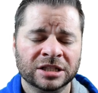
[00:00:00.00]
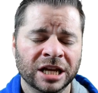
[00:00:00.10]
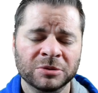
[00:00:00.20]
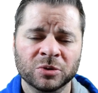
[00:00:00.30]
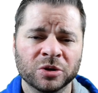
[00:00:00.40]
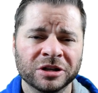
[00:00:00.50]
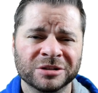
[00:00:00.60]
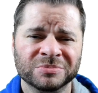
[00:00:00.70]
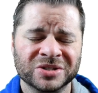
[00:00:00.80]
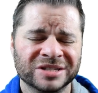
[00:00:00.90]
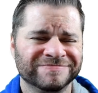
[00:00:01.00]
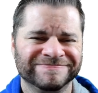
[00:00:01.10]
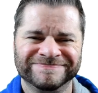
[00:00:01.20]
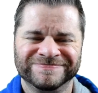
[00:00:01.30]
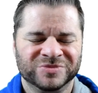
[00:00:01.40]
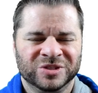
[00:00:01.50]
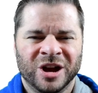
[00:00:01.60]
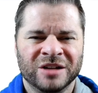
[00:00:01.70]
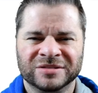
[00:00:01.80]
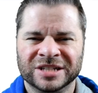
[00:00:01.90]
Damian Williams
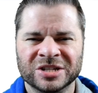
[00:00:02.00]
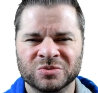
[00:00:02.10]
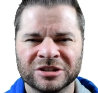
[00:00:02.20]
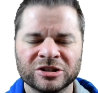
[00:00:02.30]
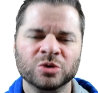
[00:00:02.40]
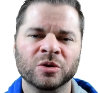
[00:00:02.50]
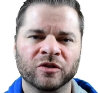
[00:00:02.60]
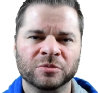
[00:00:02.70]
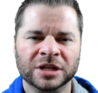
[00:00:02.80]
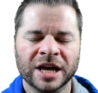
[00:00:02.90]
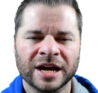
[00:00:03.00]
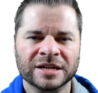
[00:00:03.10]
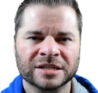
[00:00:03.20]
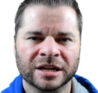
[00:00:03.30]
doesn't really do it for me, guys.